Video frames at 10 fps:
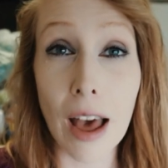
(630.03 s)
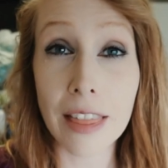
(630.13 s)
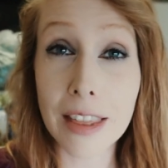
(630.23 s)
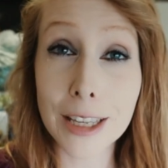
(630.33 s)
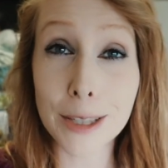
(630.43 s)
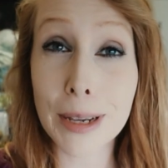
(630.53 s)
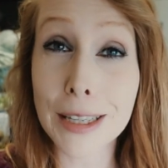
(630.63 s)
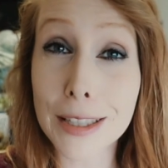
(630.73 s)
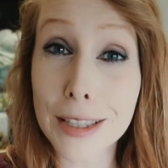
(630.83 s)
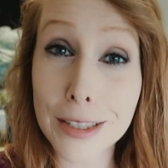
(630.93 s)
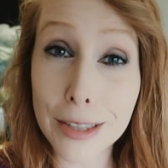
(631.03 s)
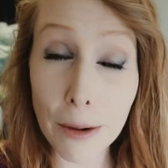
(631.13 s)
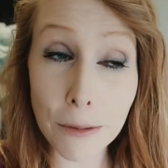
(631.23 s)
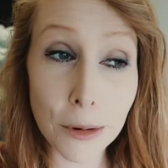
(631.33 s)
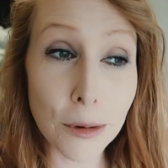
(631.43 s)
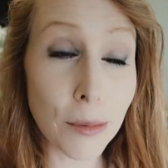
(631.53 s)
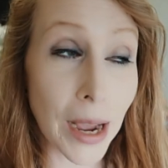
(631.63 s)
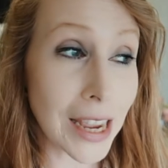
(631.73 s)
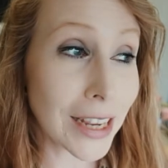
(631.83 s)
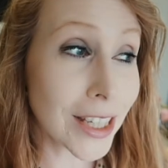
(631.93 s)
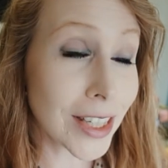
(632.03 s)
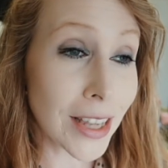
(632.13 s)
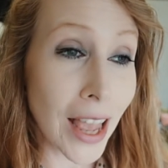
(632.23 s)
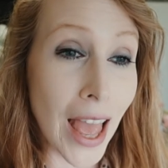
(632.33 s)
I think it's been several weeks.